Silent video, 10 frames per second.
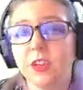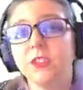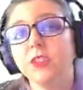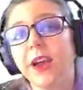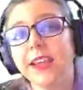
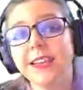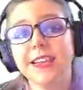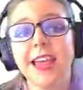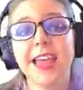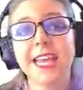So I
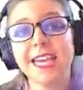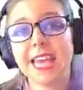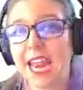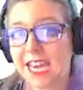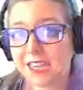can
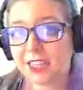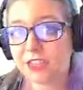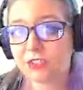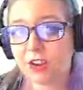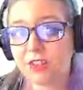gain
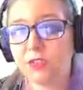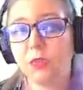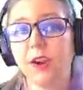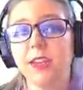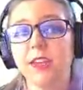electrons
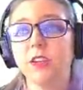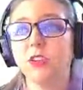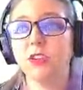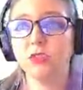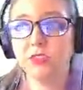or I can
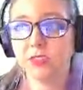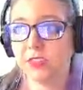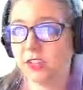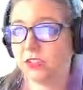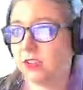lose
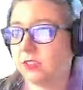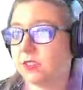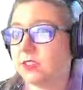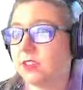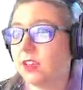electrons.